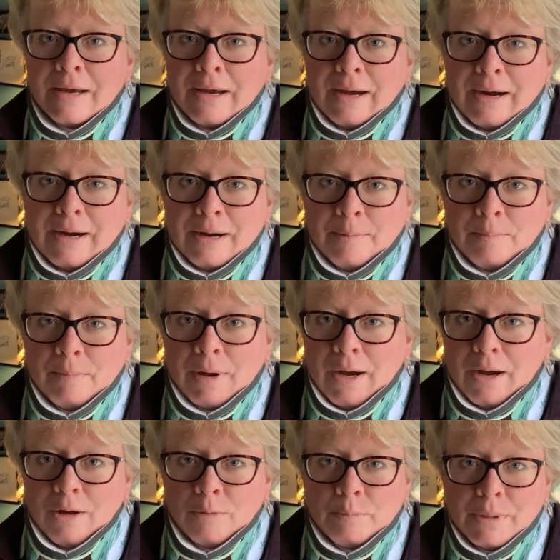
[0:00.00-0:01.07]

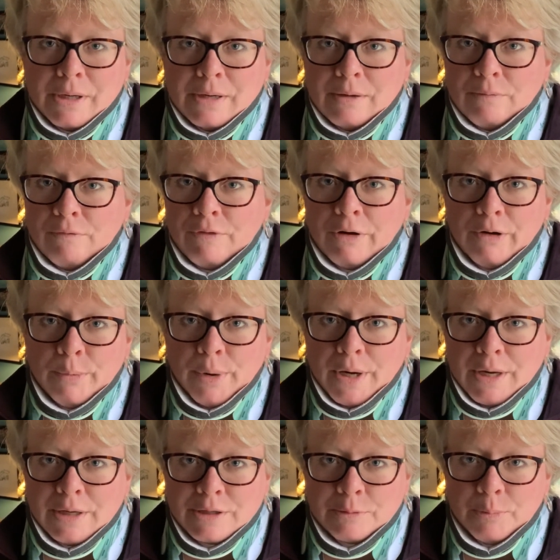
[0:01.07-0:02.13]
I'll be very
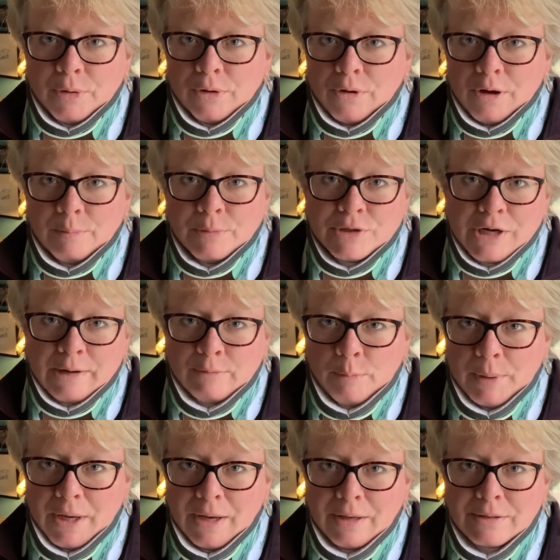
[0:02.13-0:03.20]
ready to put on pajama
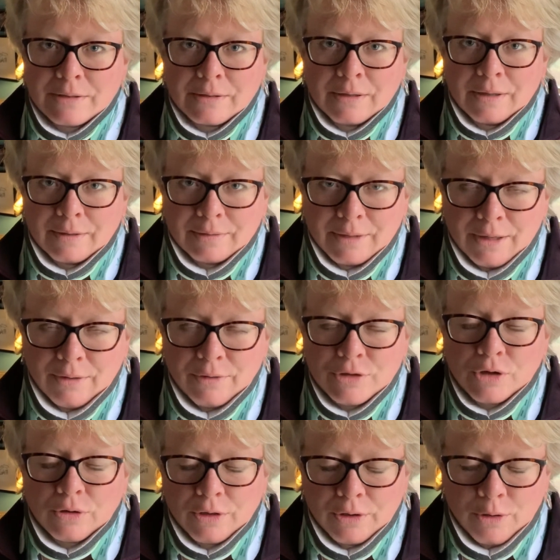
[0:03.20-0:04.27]
pants, the
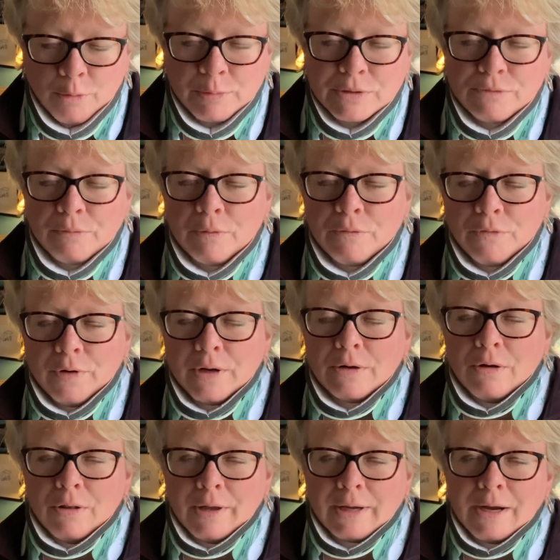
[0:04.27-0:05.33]
shirt that opens from the front,
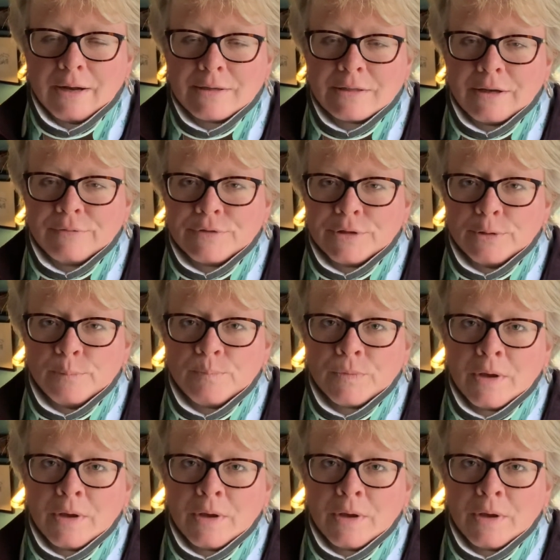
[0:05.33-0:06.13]
all that kind of stuff too.